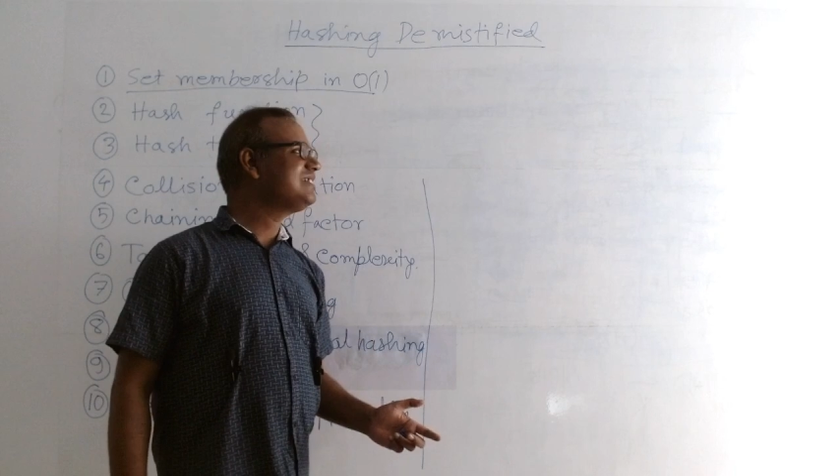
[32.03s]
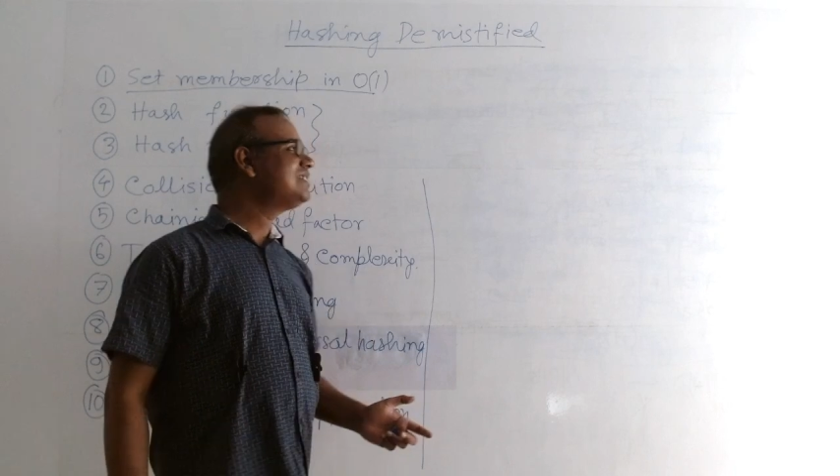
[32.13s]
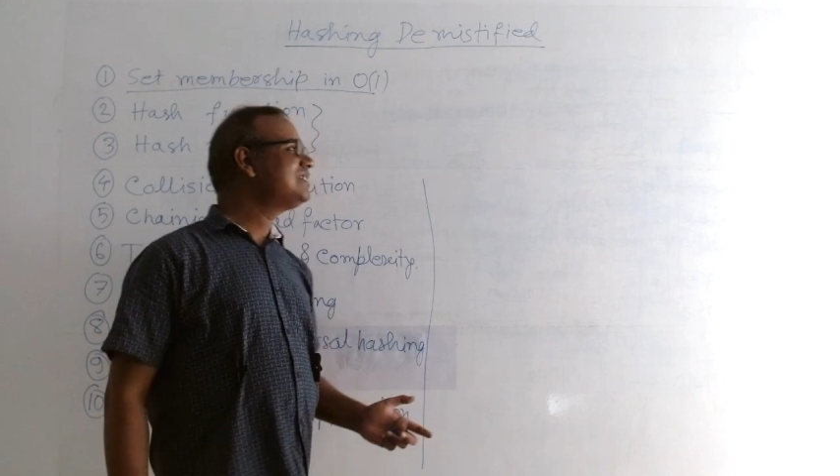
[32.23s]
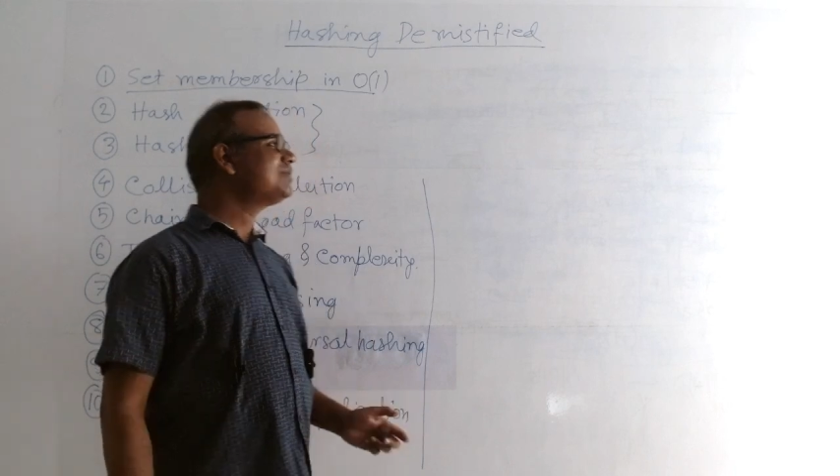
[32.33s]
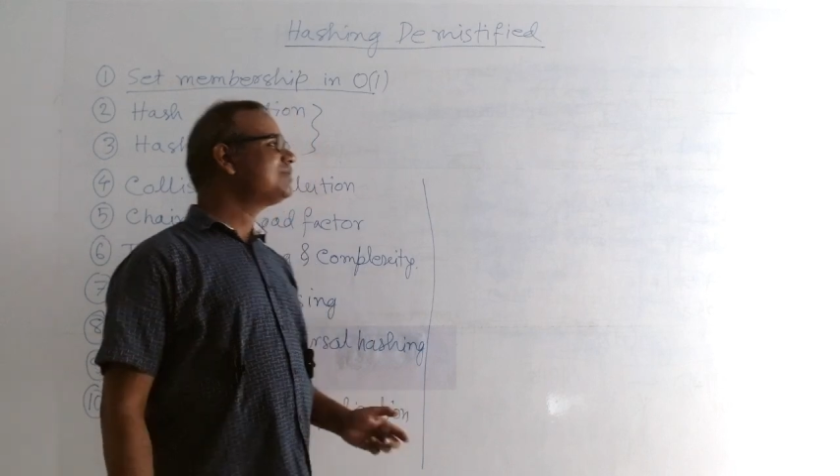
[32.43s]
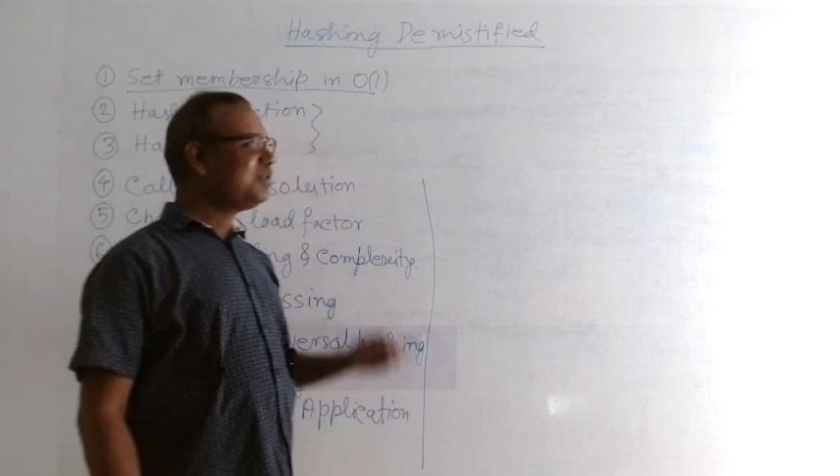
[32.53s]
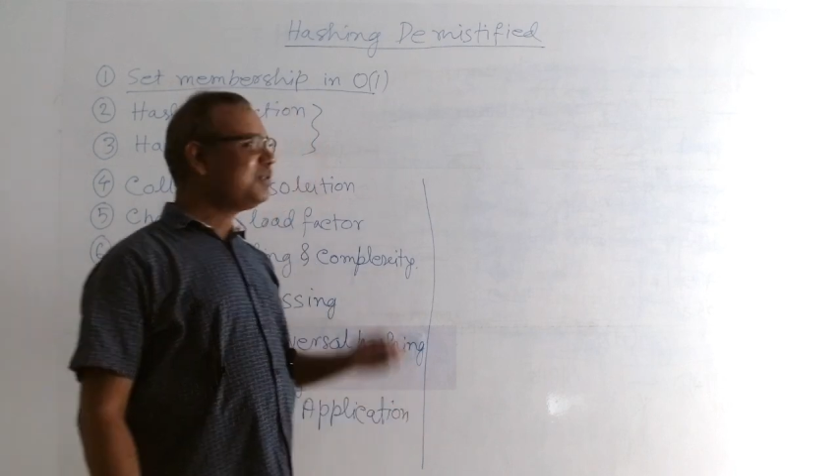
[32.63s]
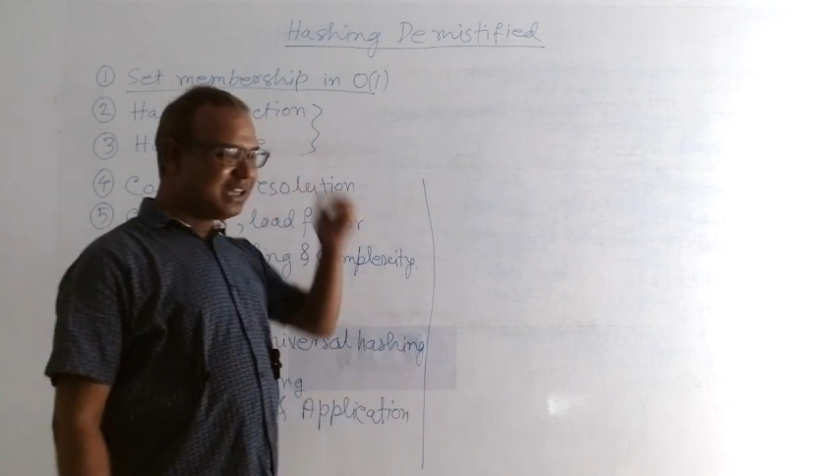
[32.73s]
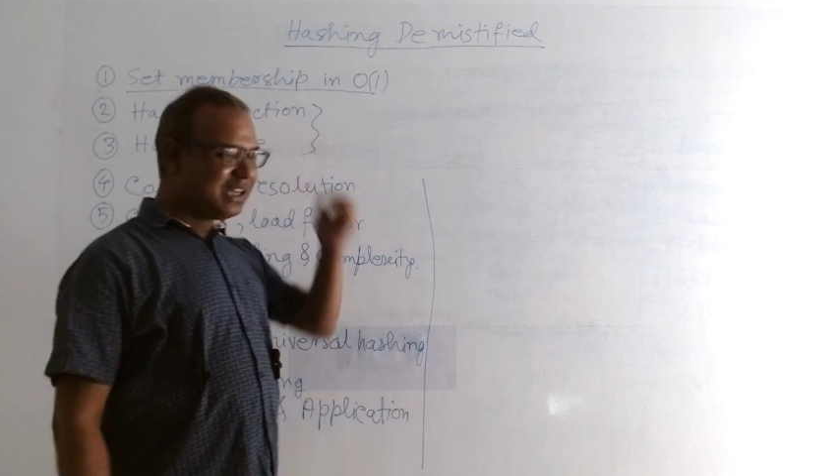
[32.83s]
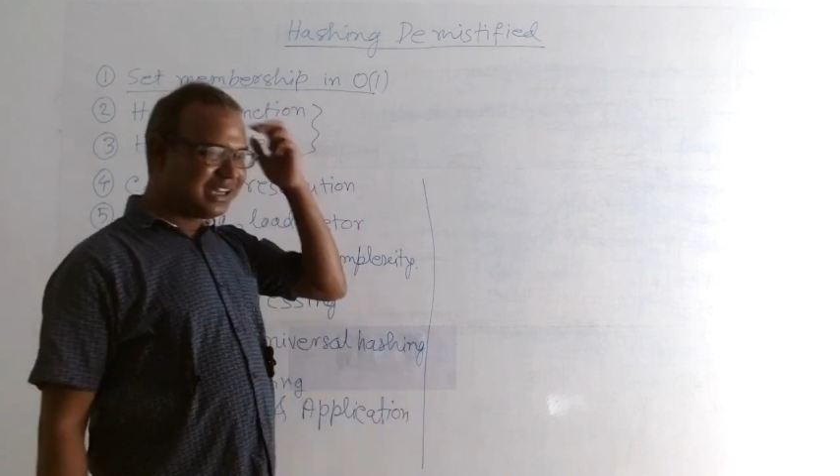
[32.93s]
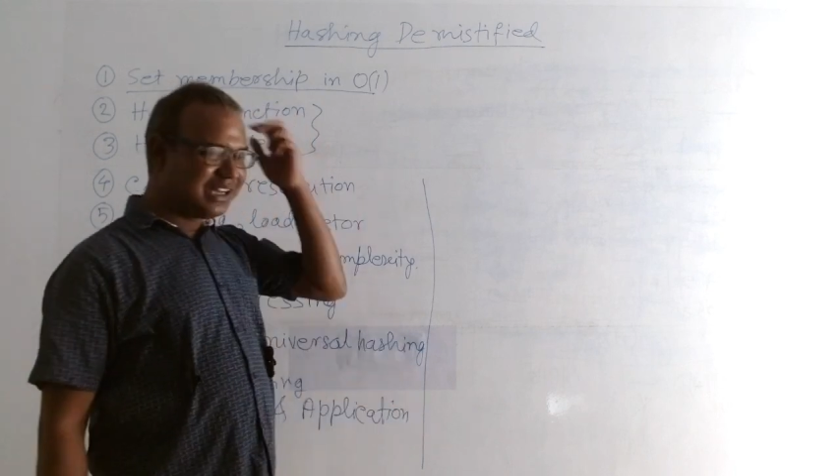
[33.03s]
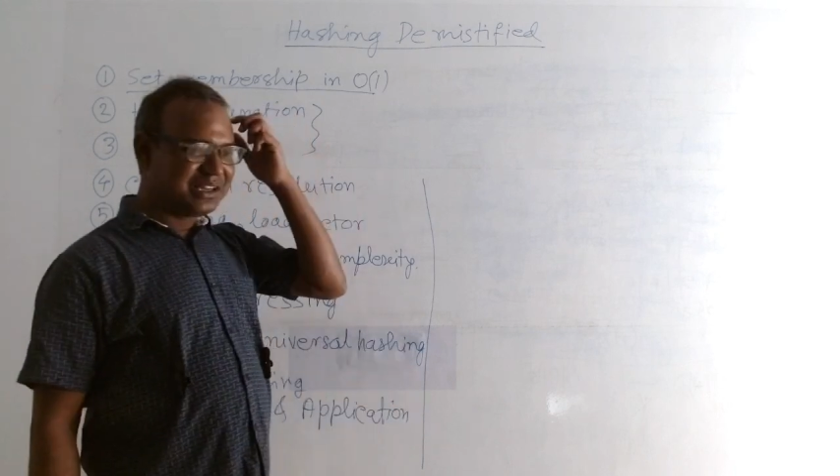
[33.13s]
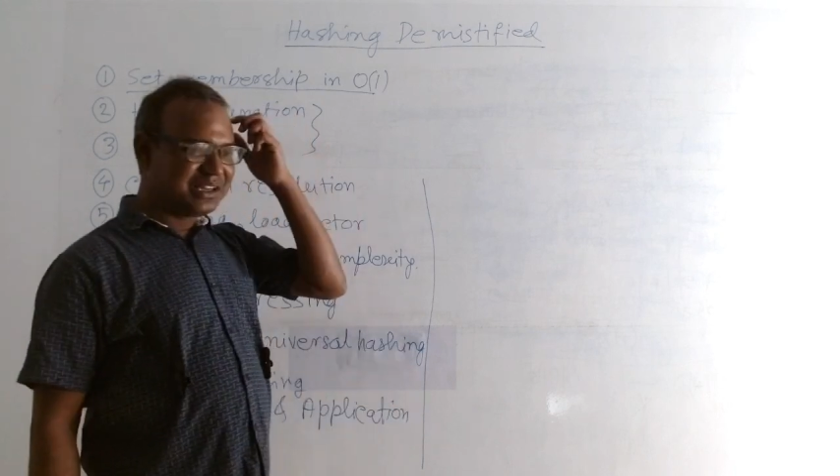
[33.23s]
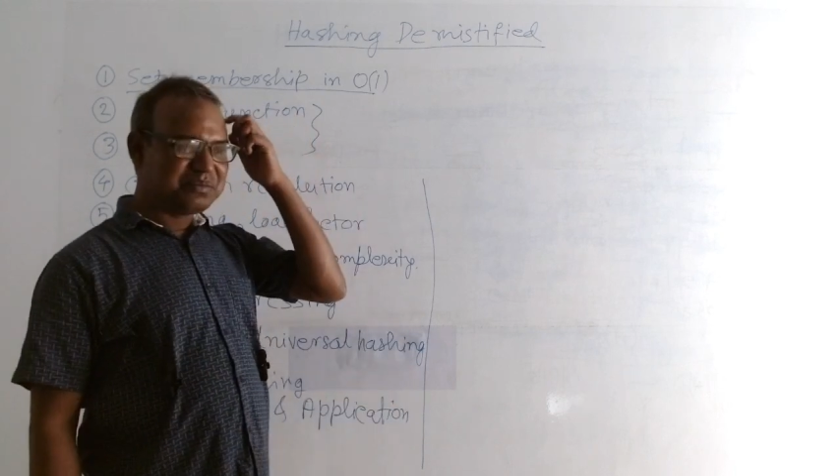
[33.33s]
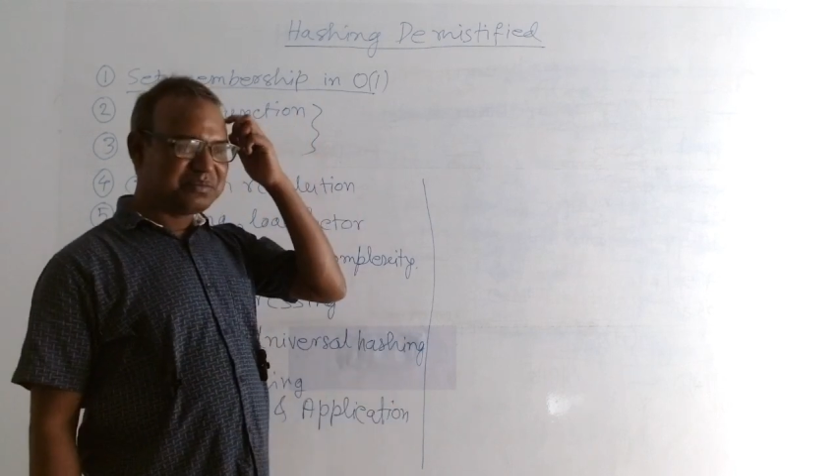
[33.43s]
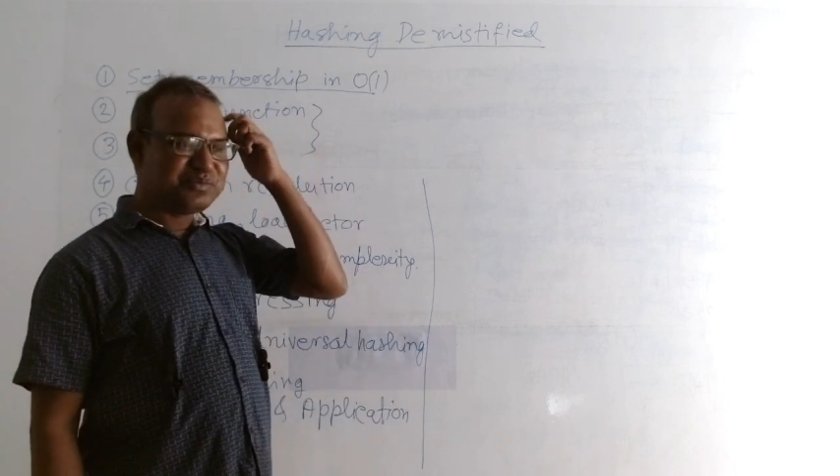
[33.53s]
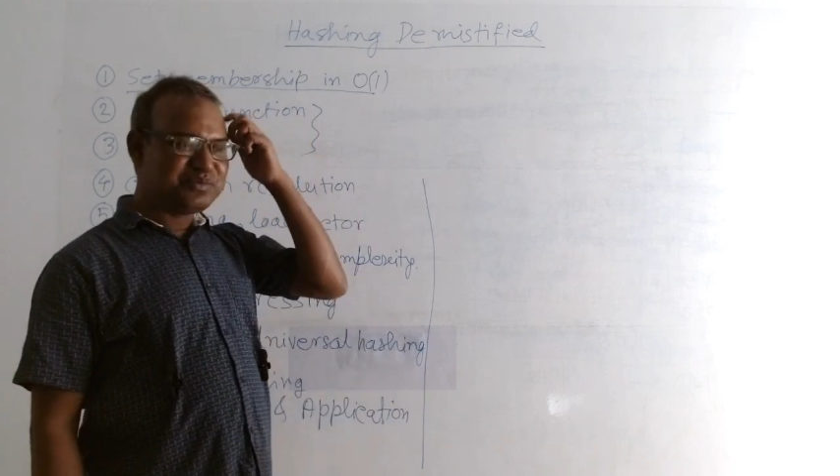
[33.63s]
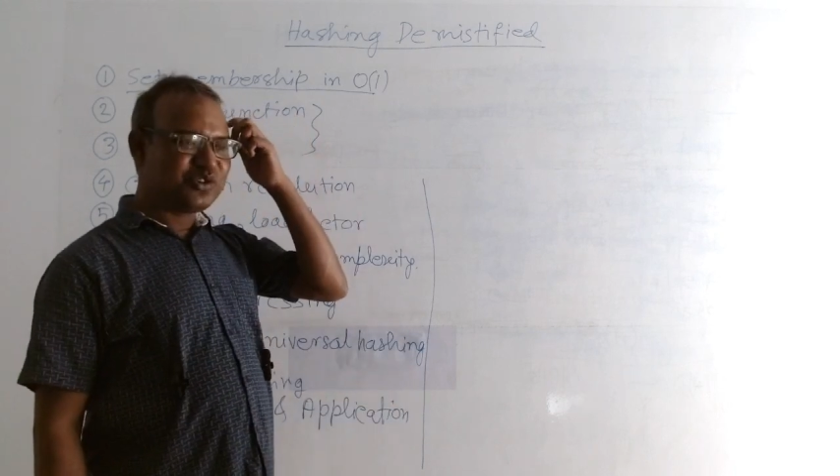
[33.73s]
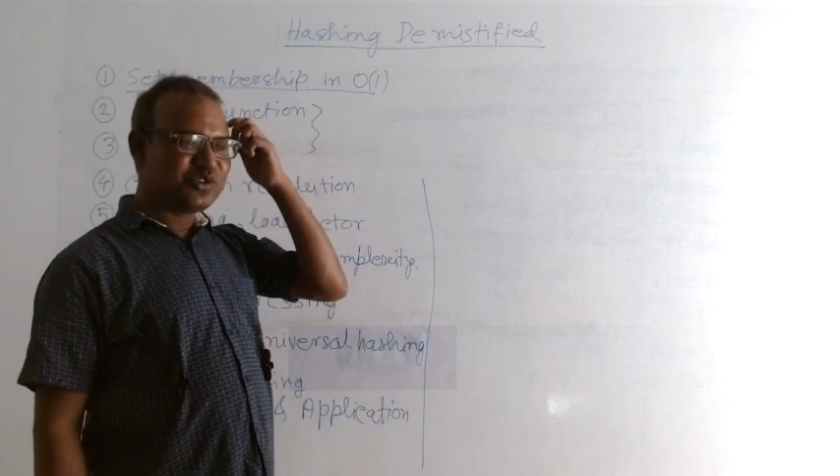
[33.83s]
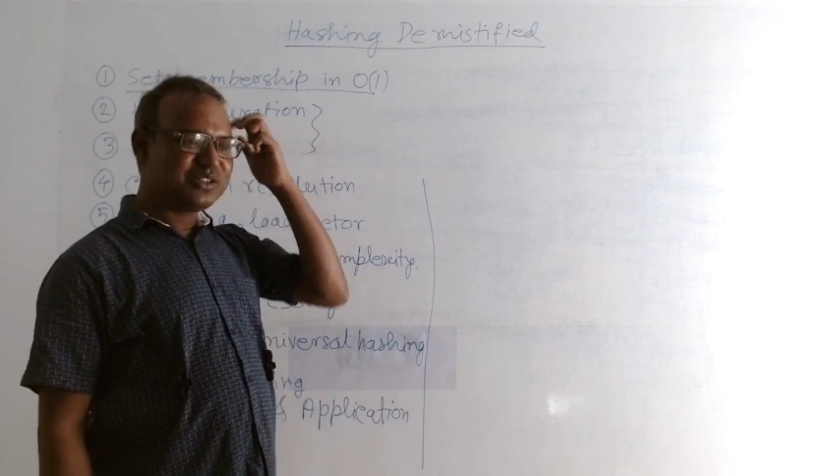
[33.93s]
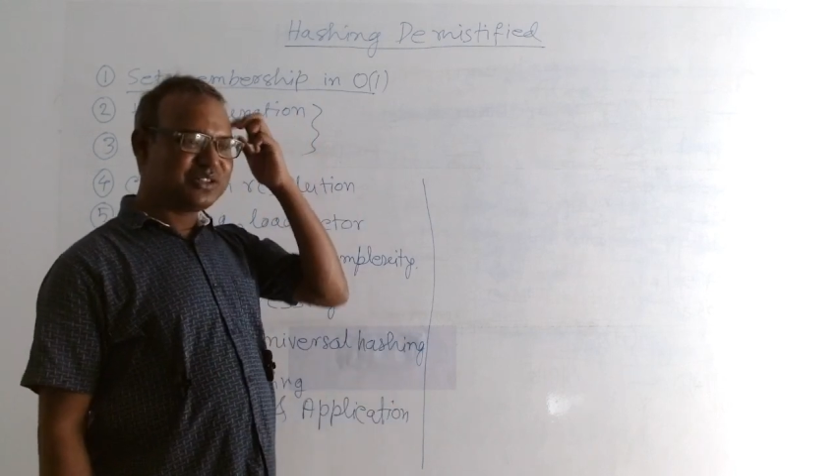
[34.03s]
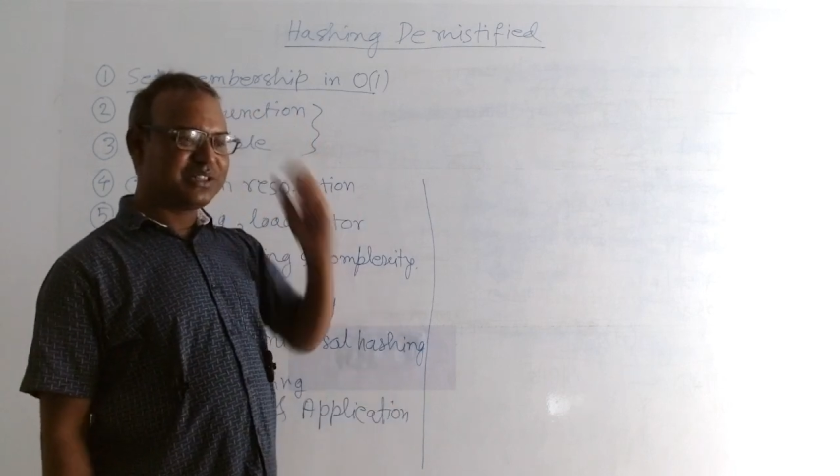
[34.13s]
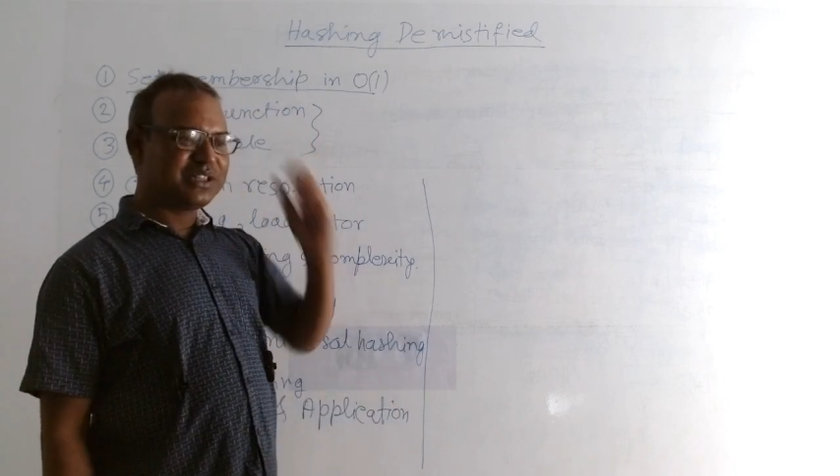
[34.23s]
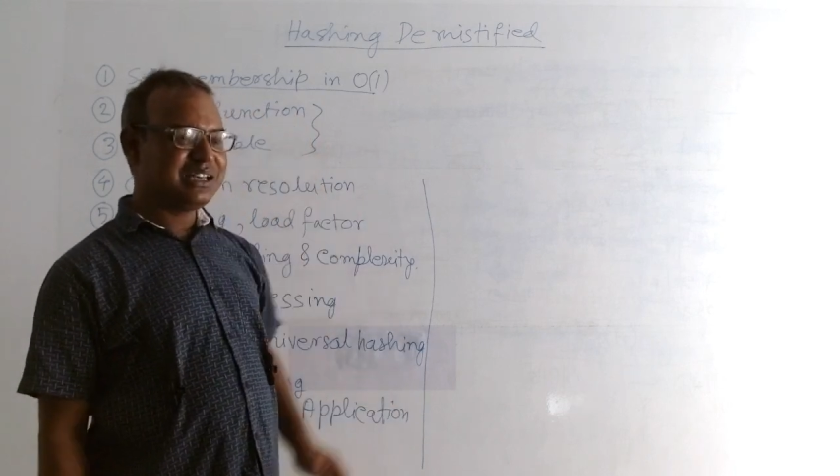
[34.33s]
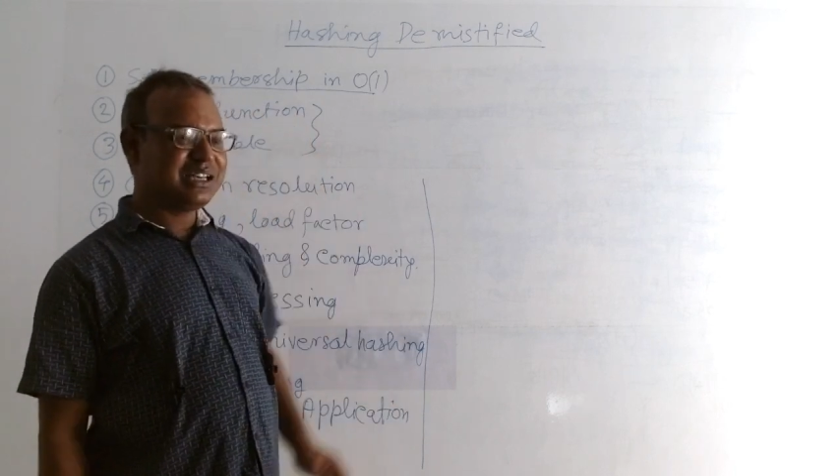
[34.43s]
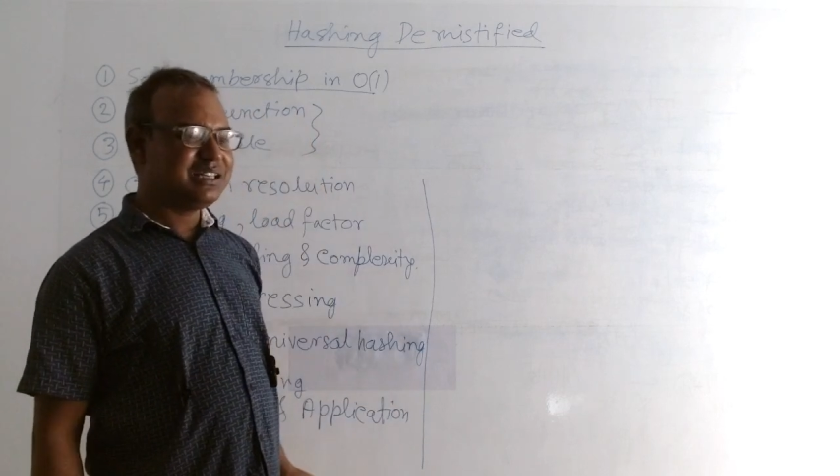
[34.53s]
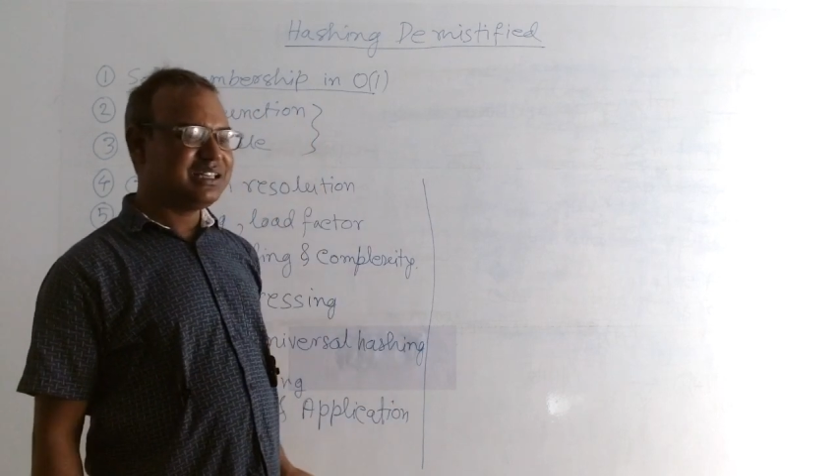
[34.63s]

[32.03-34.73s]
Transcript: So before going to that,